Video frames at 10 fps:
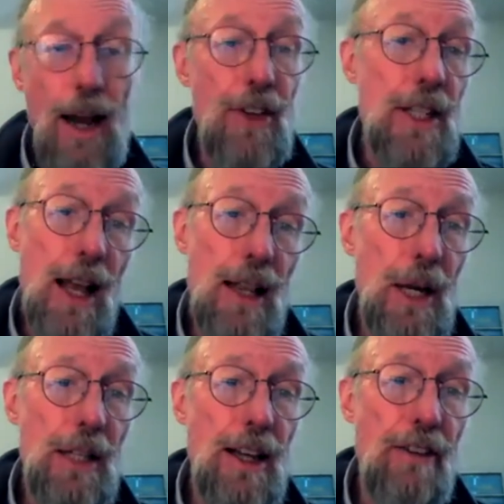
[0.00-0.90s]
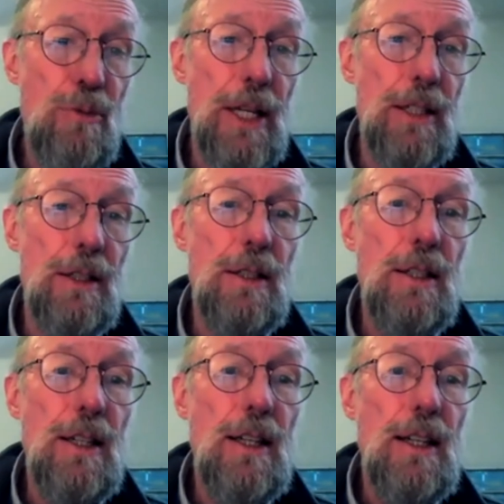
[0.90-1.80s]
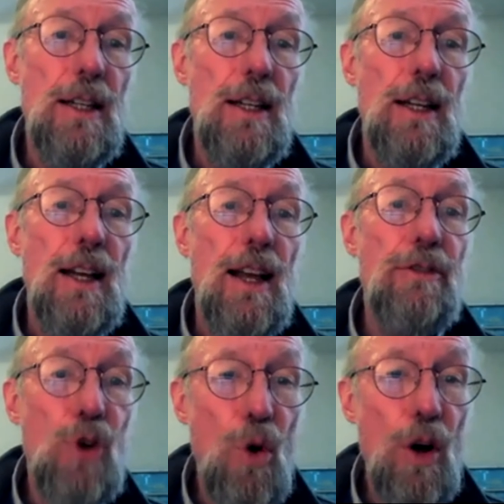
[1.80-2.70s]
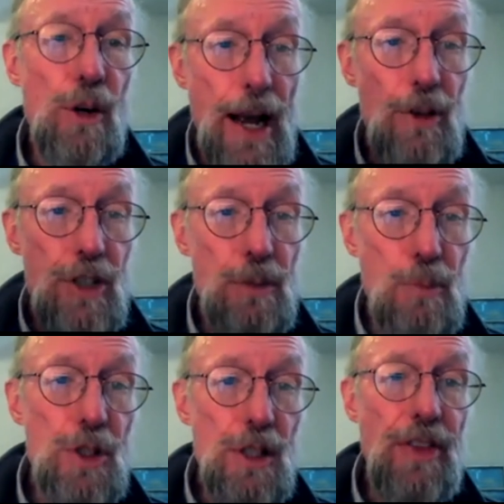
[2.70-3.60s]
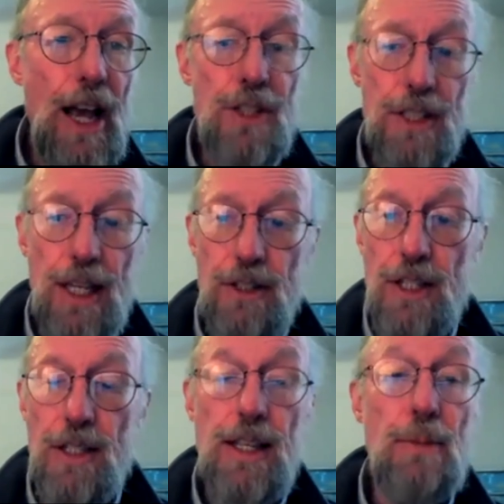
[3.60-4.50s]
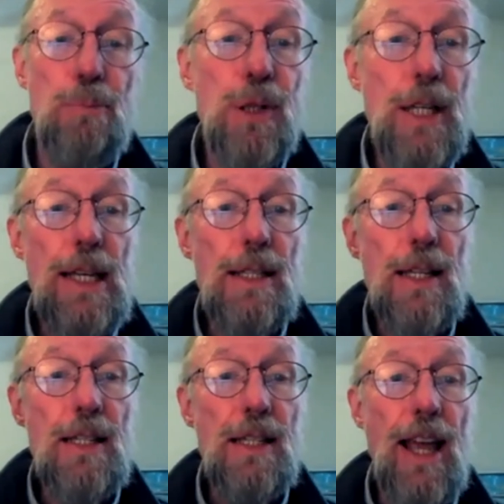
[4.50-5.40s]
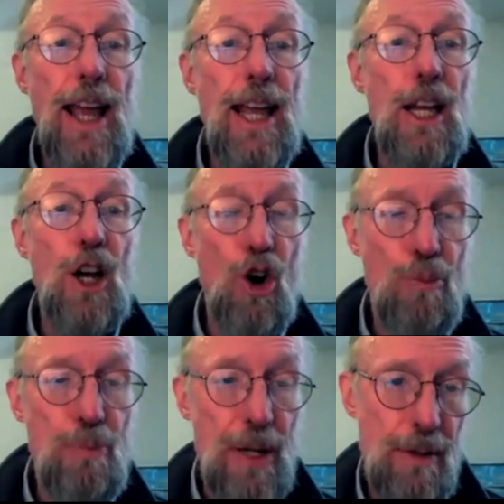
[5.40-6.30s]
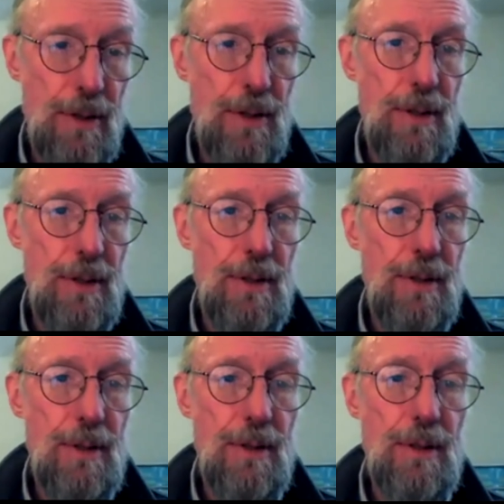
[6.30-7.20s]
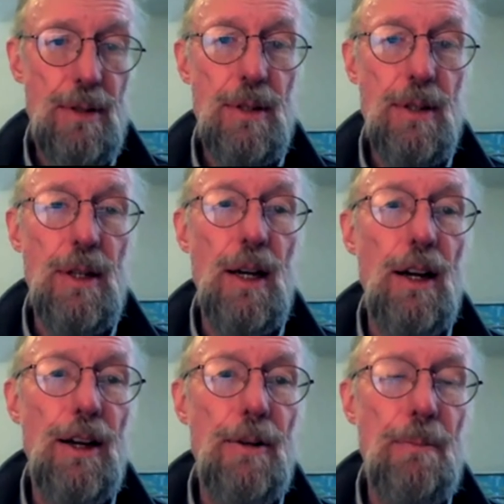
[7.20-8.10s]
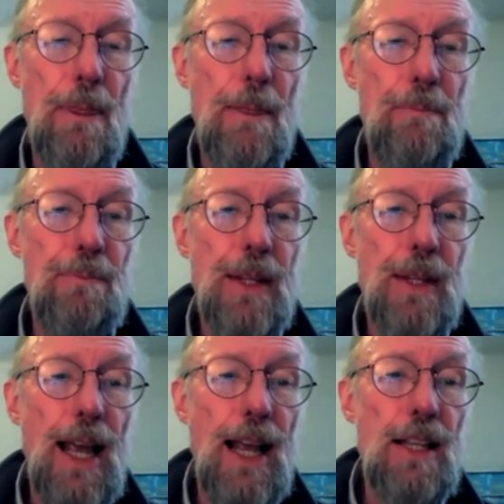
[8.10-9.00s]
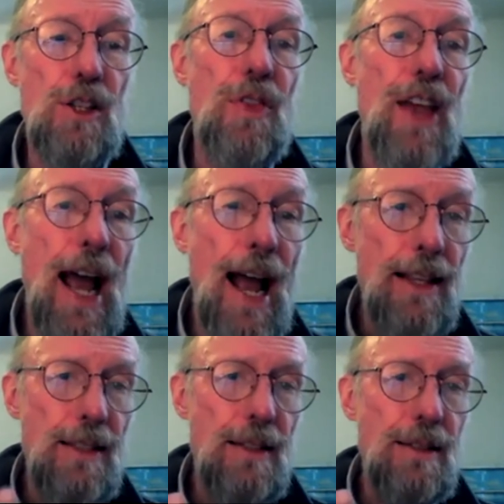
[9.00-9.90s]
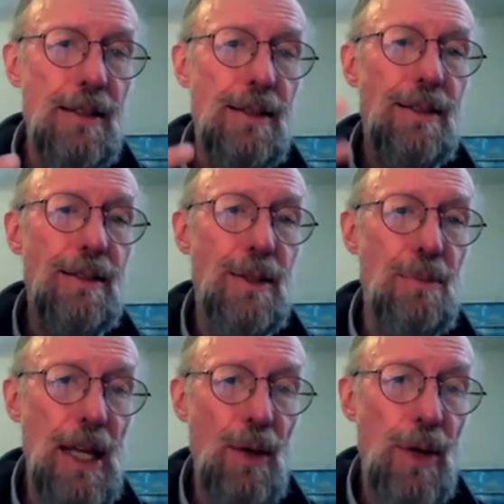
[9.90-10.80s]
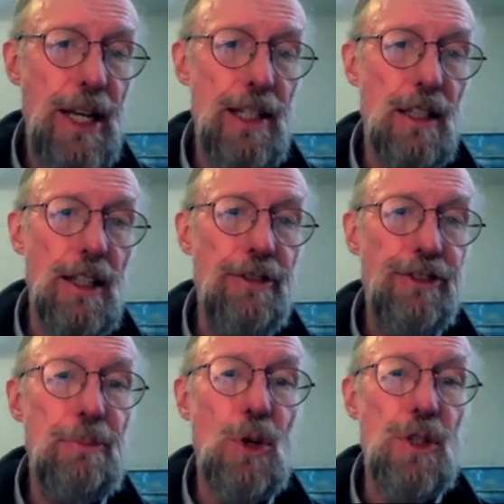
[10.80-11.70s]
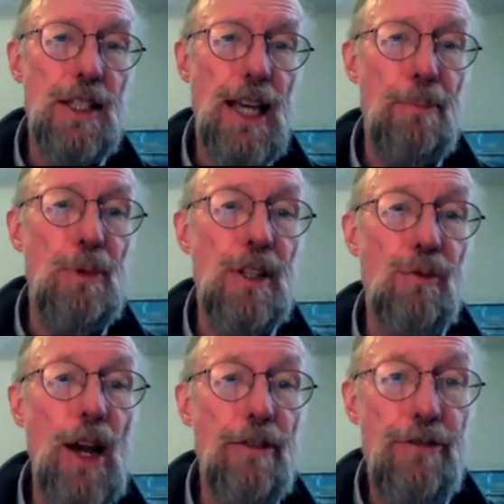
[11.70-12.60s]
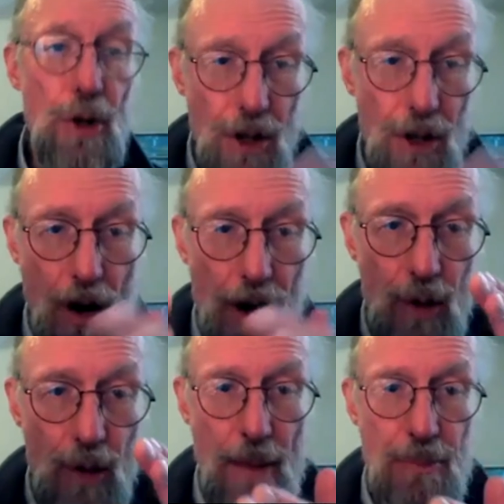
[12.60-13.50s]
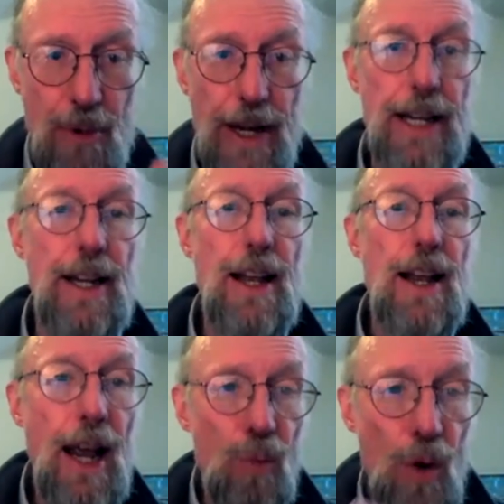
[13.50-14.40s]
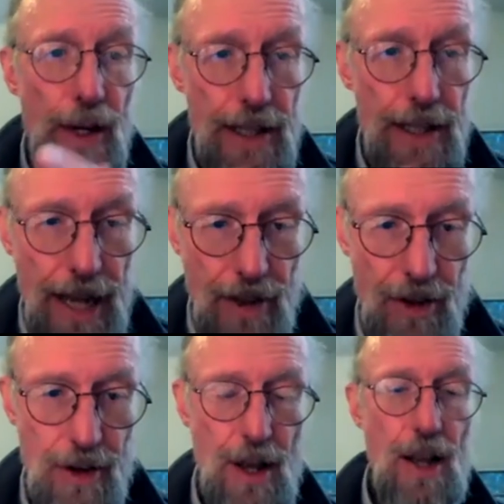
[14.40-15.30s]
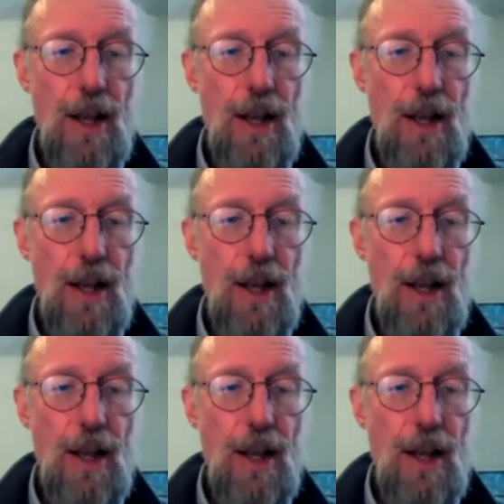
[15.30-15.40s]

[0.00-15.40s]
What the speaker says: And the Taliban government have gone around to most of the health centers and said, please stay open. And so that's, to me, we need to lift up those examples of where folks are cooperating and working together